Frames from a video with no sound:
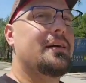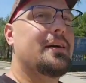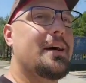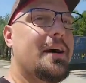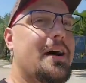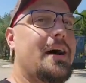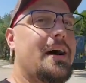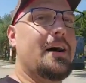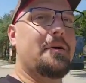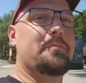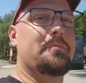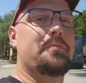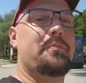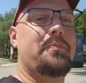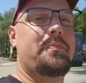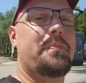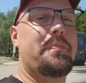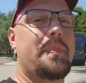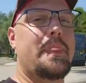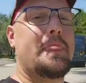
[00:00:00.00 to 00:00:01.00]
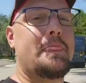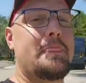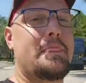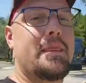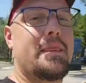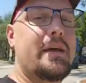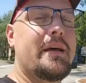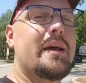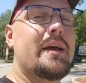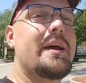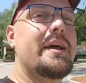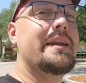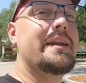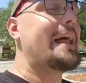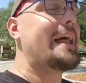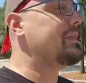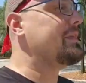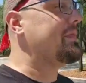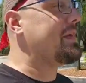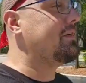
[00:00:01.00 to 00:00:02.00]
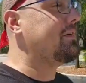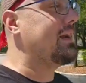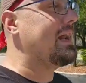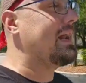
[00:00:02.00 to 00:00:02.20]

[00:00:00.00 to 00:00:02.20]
Not that they don't